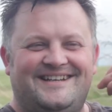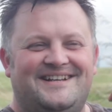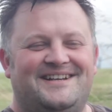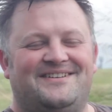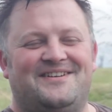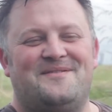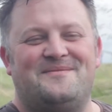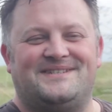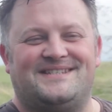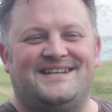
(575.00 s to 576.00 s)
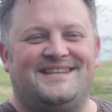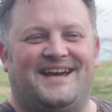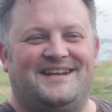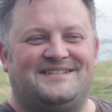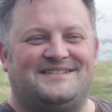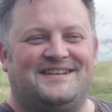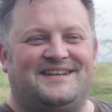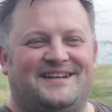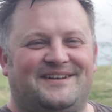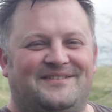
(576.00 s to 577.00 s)
Well, I remember seeing that and just
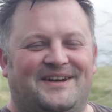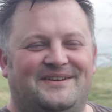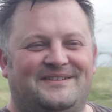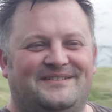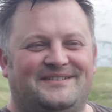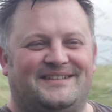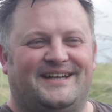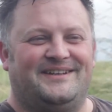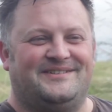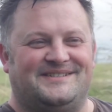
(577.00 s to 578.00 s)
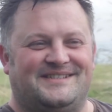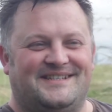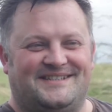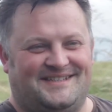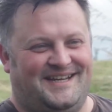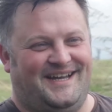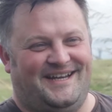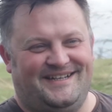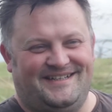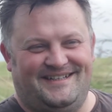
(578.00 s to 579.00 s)
thinking, right, okay, who is this
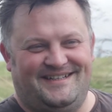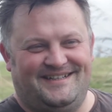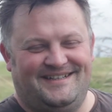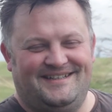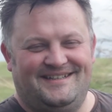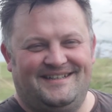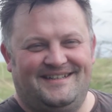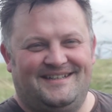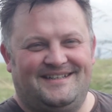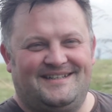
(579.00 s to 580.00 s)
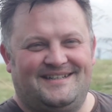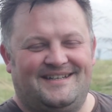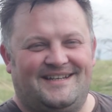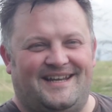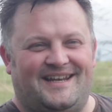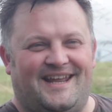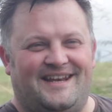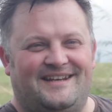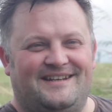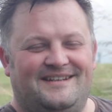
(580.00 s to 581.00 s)
guy? And
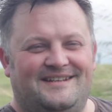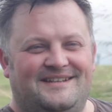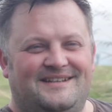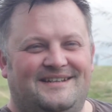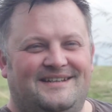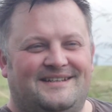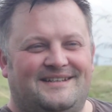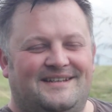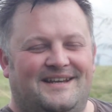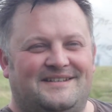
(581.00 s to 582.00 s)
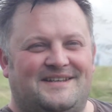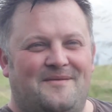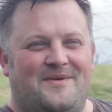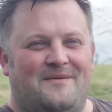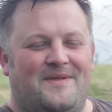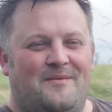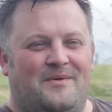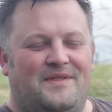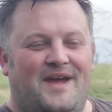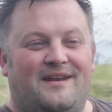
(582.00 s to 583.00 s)
then I met him there.
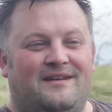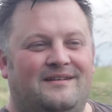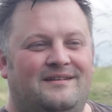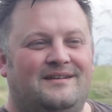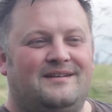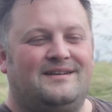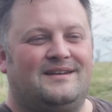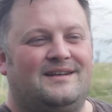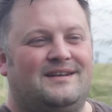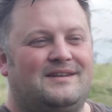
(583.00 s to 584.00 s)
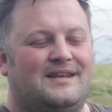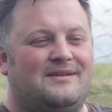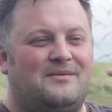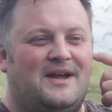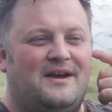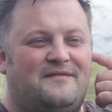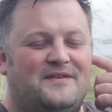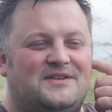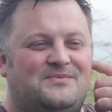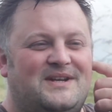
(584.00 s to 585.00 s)
But then when I
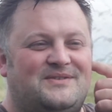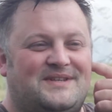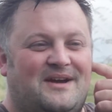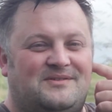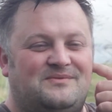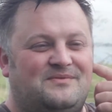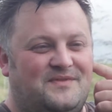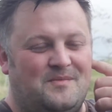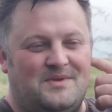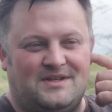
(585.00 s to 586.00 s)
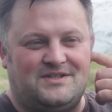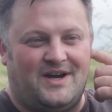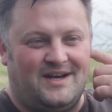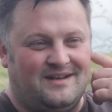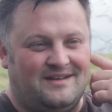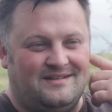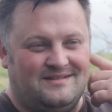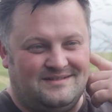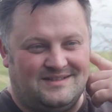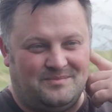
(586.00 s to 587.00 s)
first went to his house, I was filming the trailer,
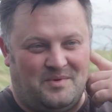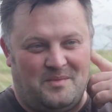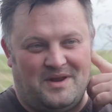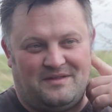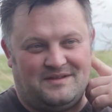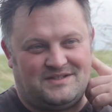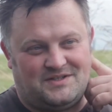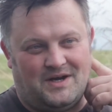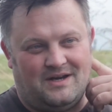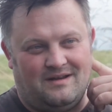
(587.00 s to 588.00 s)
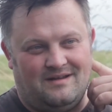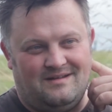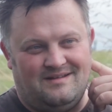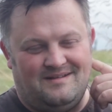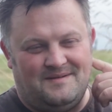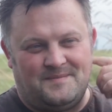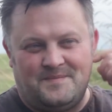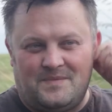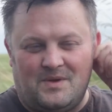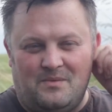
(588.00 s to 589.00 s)
the Prometheus trailer,
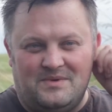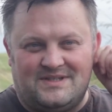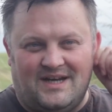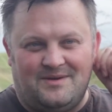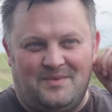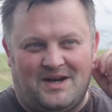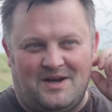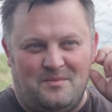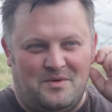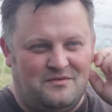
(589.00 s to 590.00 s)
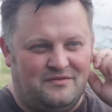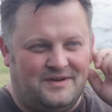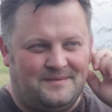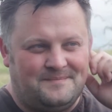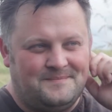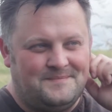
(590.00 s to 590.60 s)
when we started making the movie.